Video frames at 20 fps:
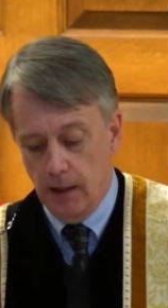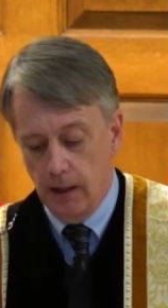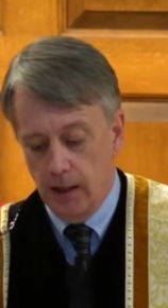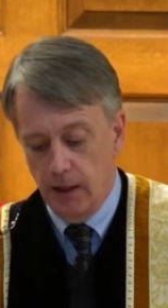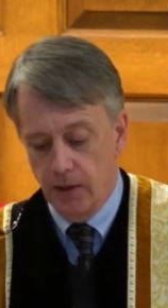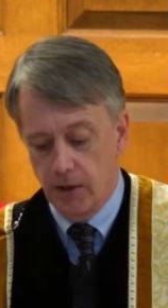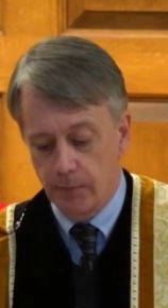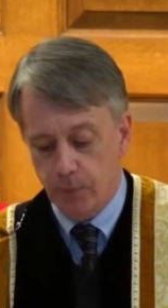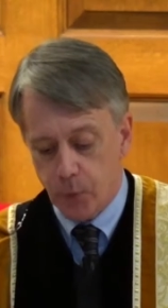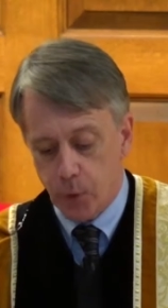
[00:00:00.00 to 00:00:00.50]

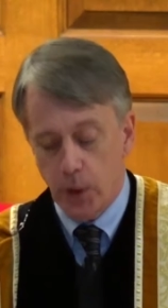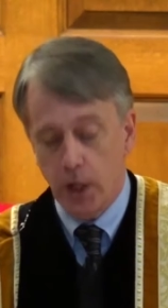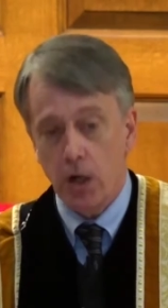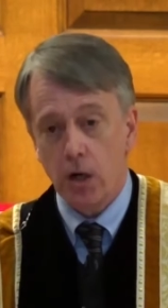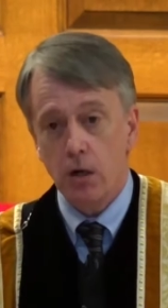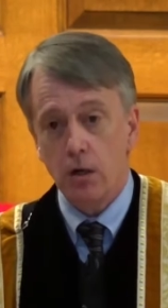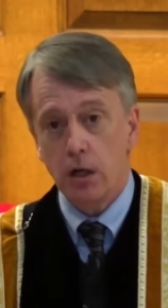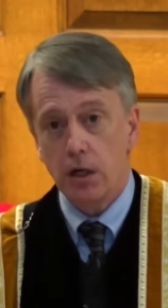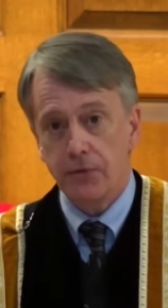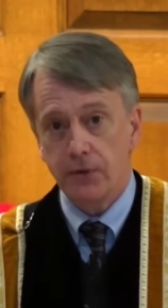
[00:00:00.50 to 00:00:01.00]
In the
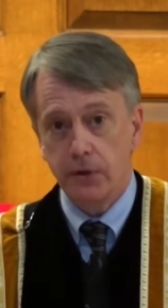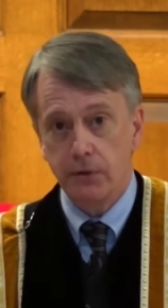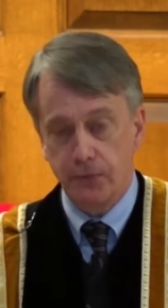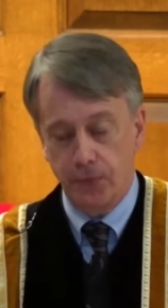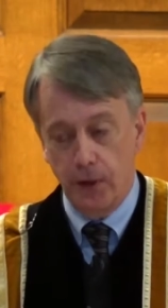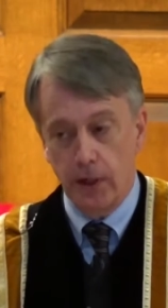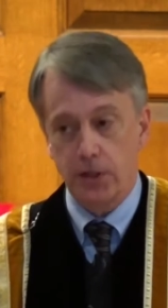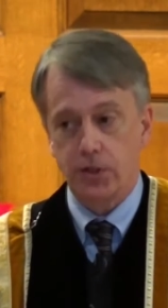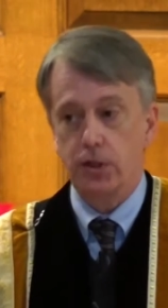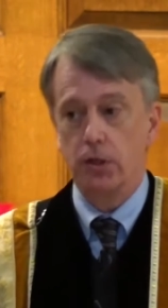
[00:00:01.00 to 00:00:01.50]
prayer of
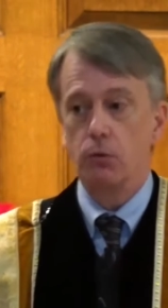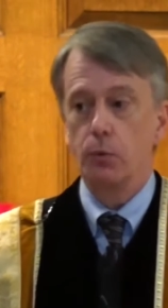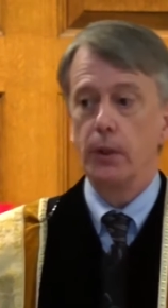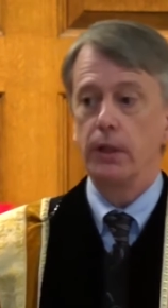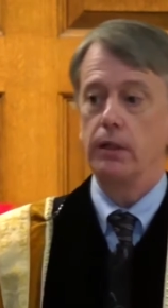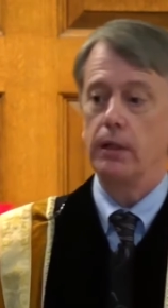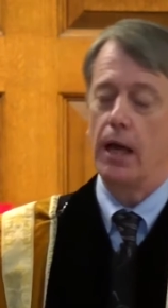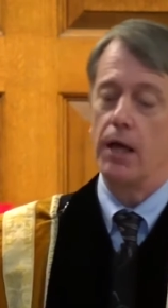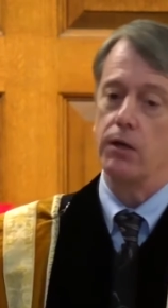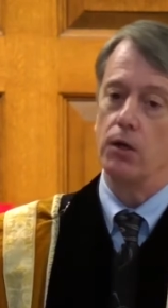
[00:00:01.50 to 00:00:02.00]
confession,
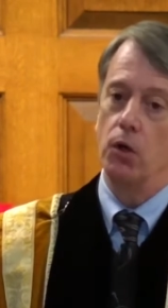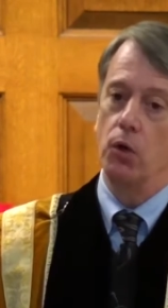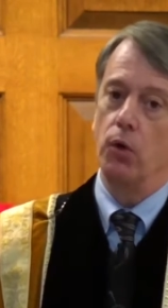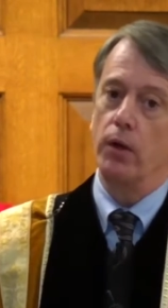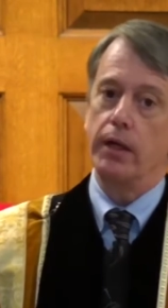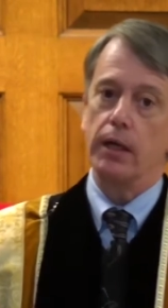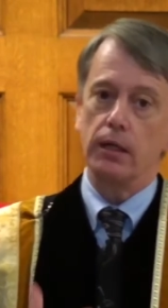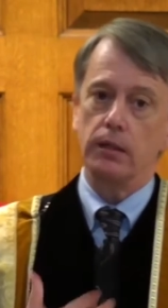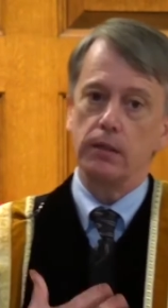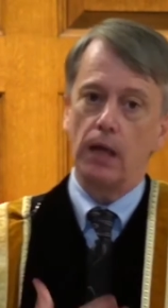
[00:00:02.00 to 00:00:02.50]
we not
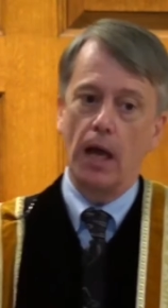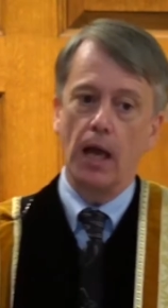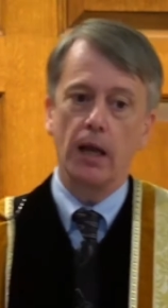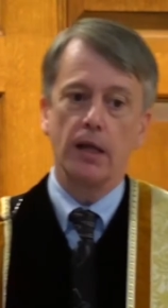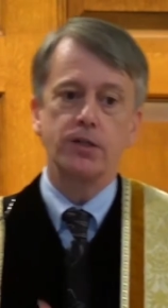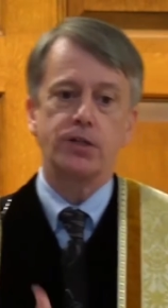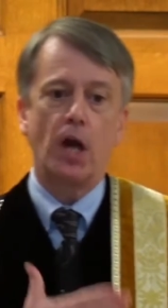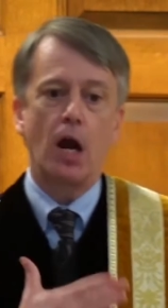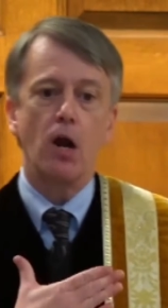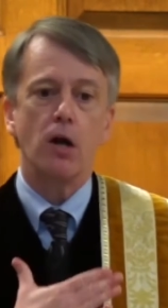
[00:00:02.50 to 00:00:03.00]
only
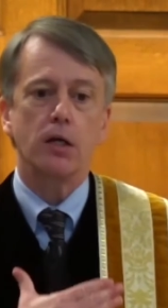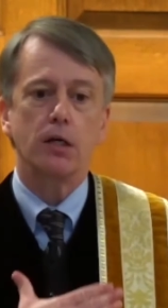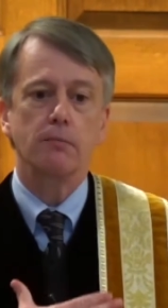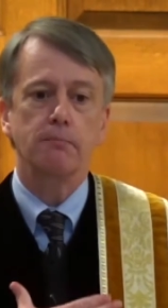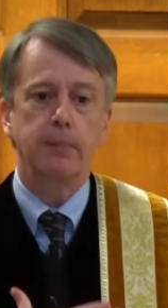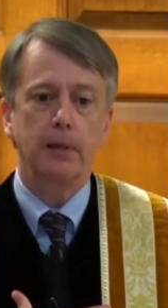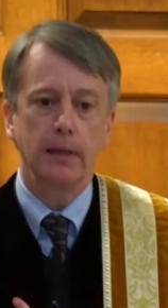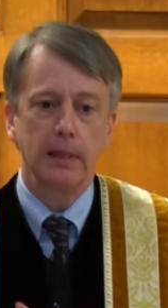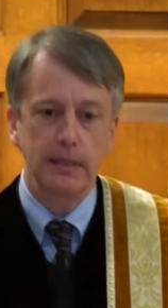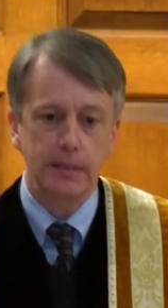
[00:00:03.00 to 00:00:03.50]
acknowledge our
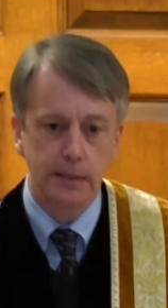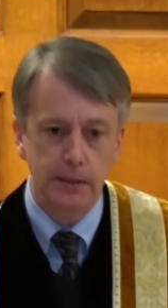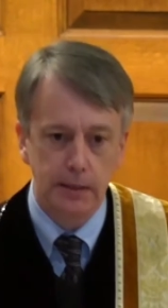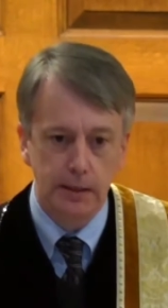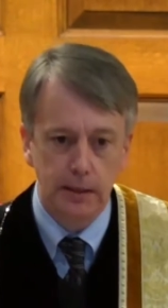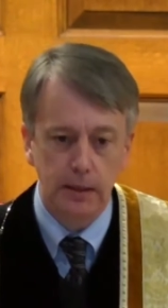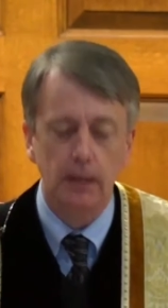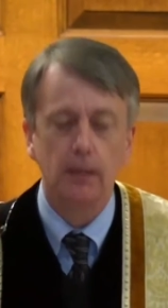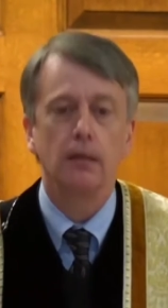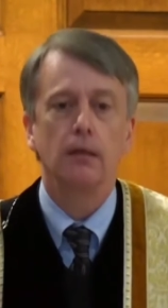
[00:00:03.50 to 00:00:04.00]

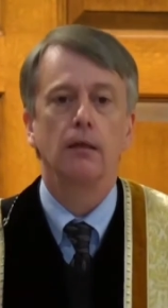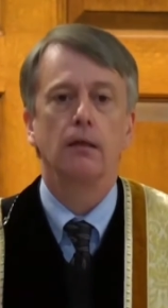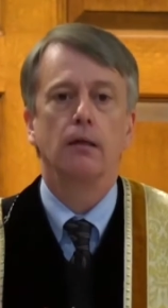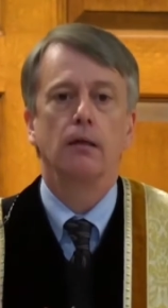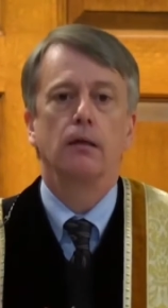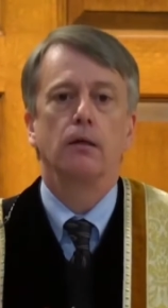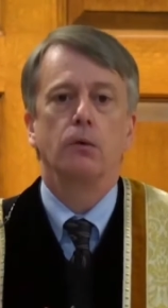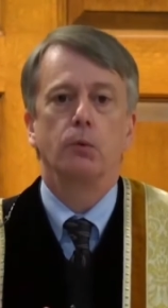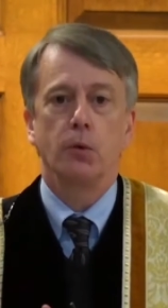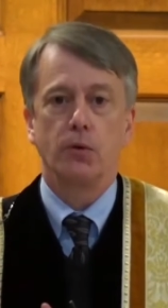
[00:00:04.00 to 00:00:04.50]
complicity
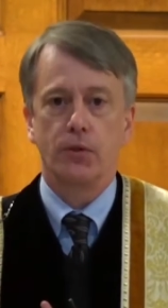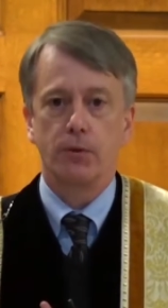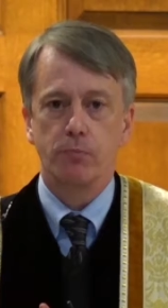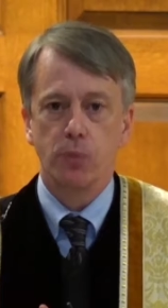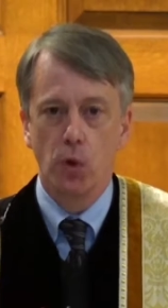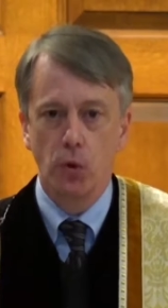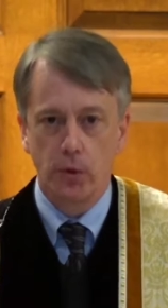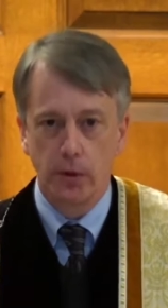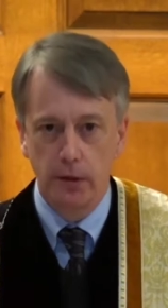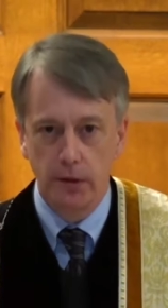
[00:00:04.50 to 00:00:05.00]
with the
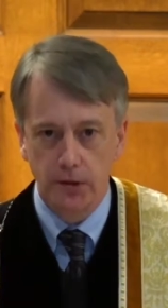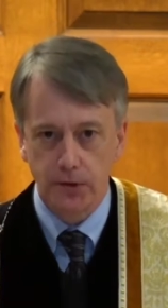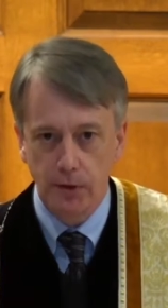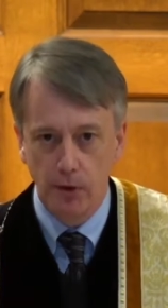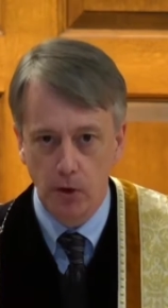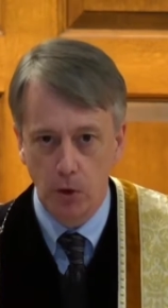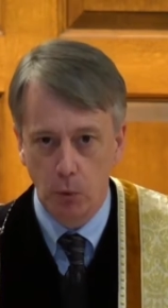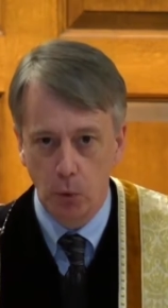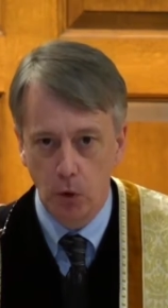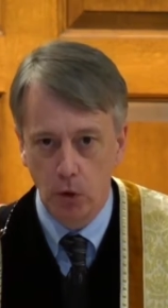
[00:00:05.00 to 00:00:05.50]
brokenness
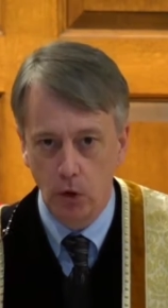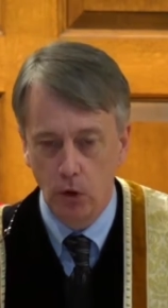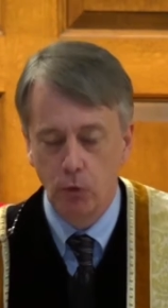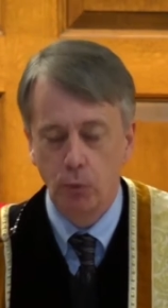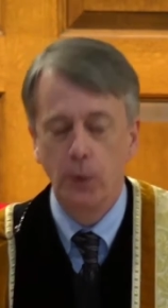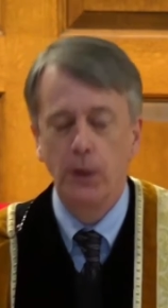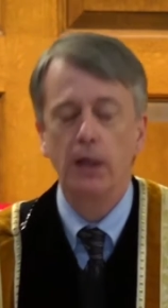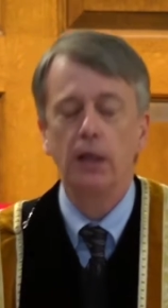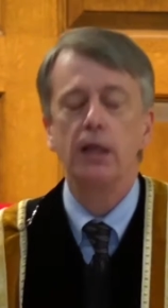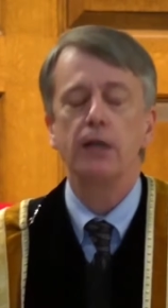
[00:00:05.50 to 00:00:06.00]
of the
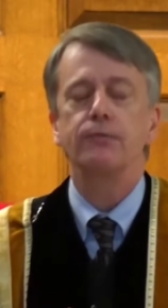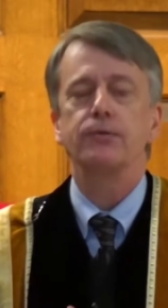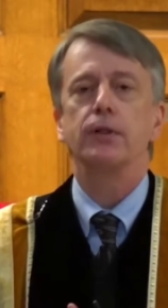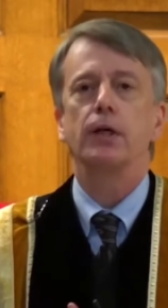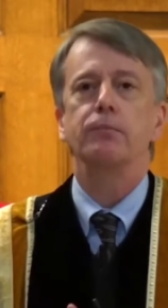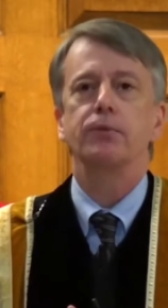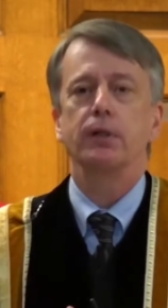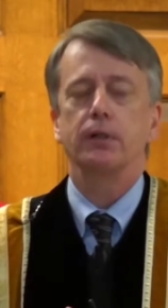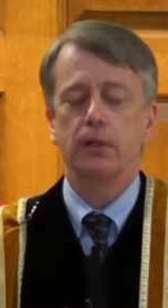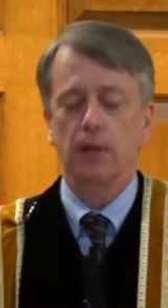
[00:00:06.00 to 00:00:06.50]
world, we lift
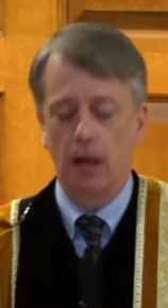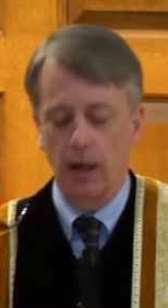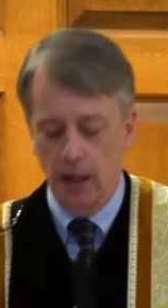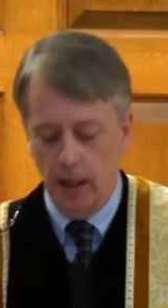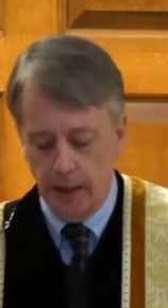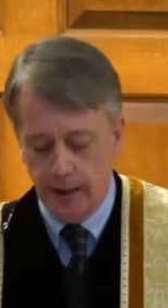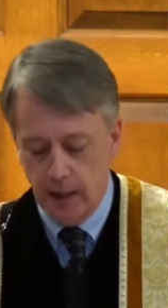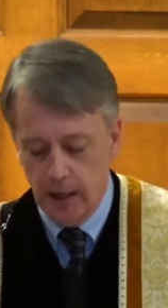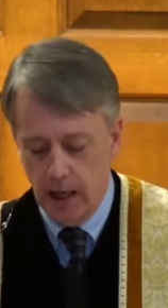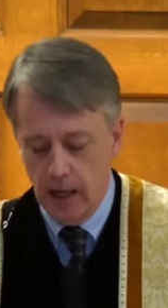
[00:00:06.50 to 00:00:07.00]
up to
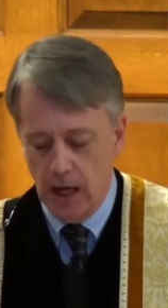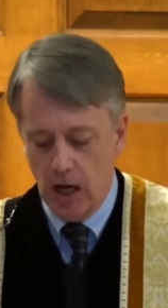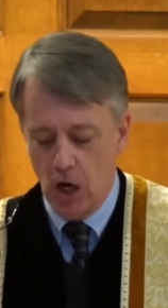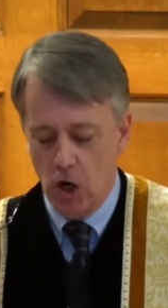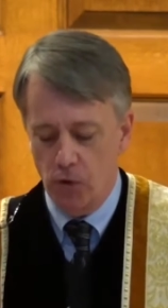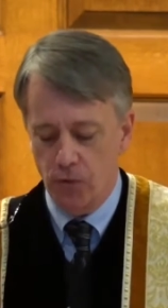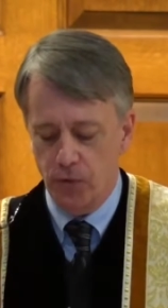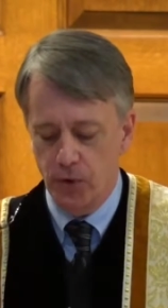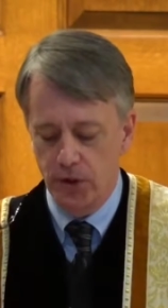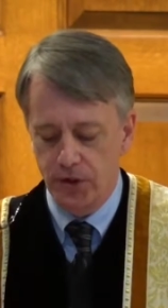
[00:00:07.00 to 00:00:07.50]
God
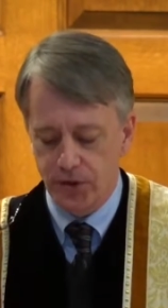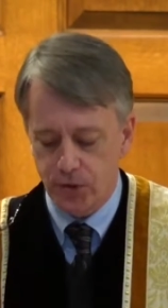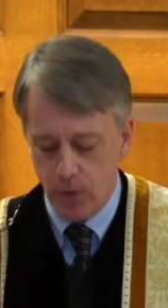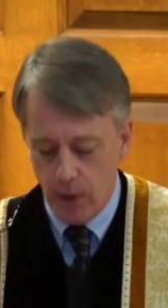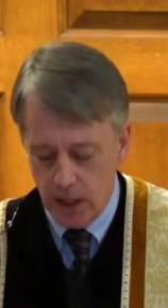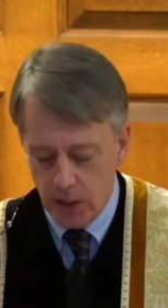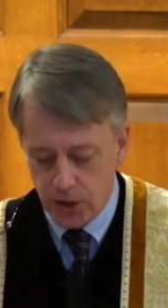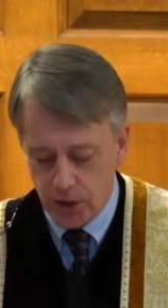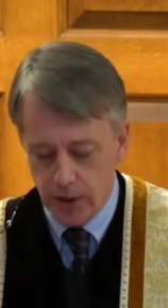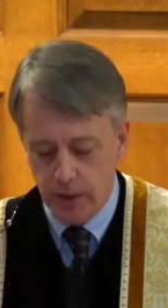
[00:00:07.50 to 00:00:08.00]
our
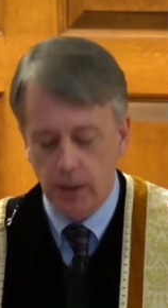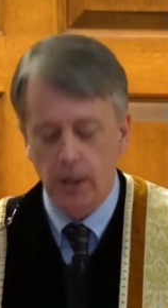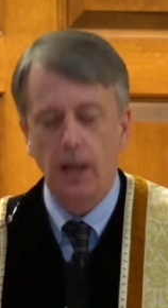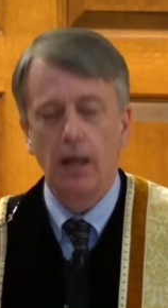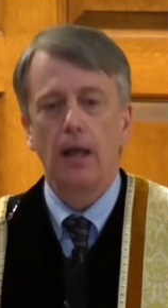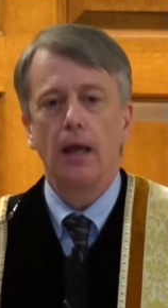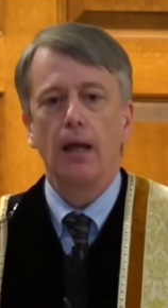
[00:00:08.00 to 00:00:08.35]
frustration